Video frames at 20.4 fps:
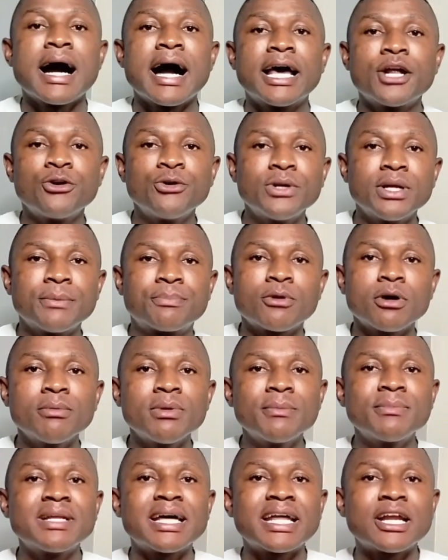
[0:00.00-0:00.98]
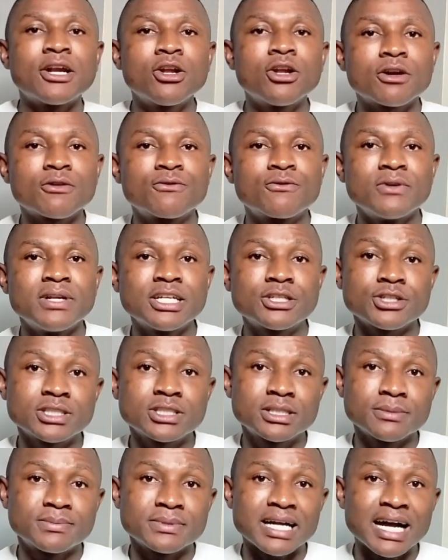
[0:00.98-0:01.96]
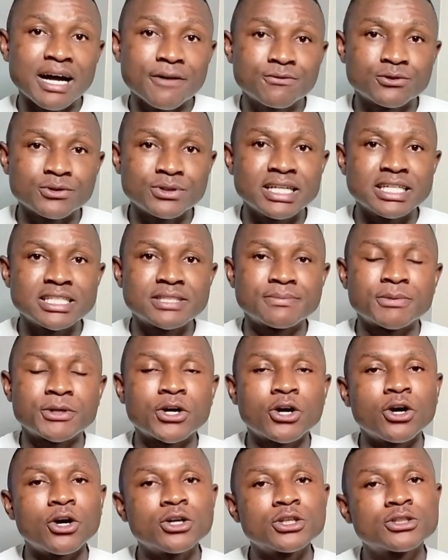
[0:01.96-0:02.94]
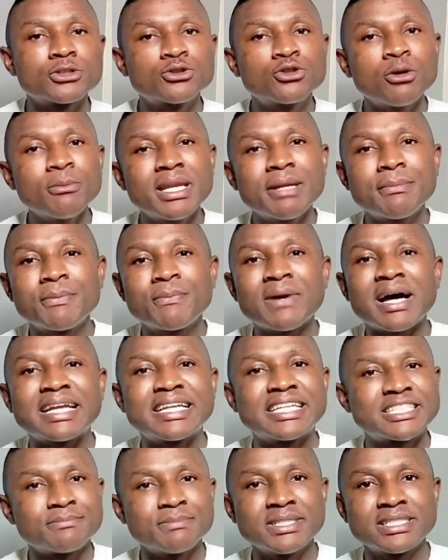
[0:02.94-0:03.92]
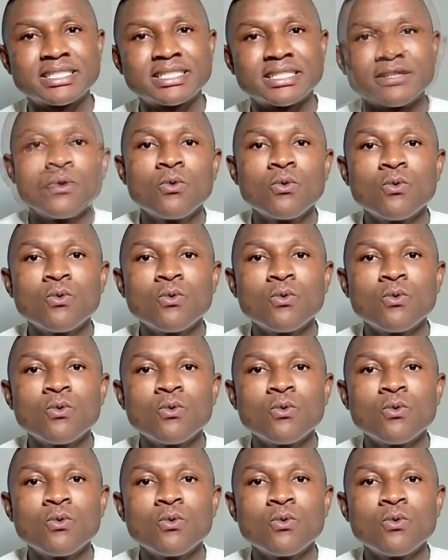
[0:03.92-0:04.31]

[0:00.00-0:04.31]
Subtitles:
And I know the problem that a lot of relationships have today is because so many people are dismissive,